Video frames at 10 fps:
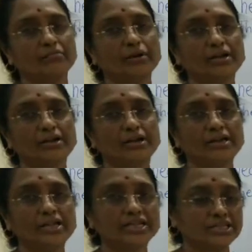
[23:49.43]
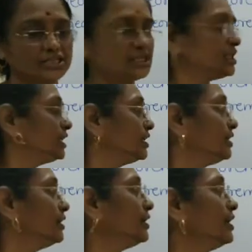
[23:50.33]
but it is
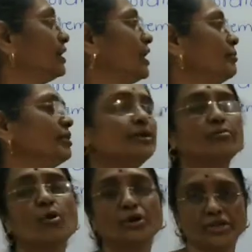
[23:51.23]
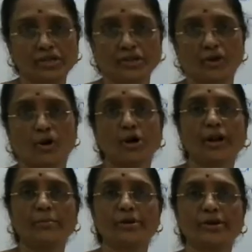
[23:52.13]
a laminar body or
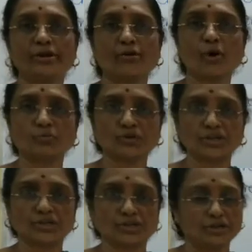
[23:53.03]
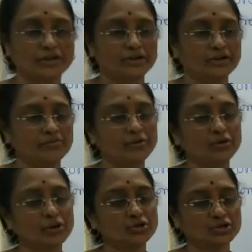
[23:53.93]
laminar object,
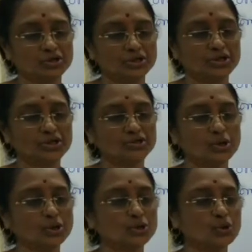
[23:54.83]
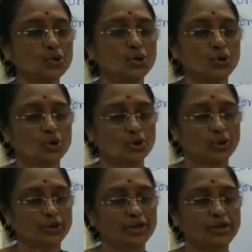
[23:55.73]
because it is also
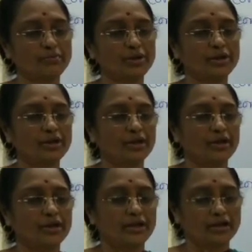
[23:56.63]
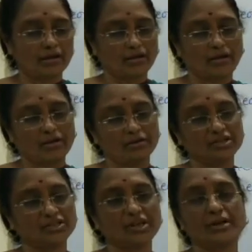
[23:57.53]
can be
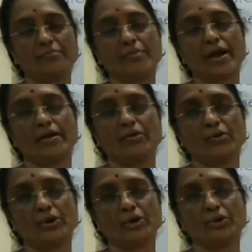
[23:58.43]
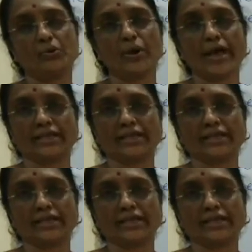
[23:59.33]
described by only two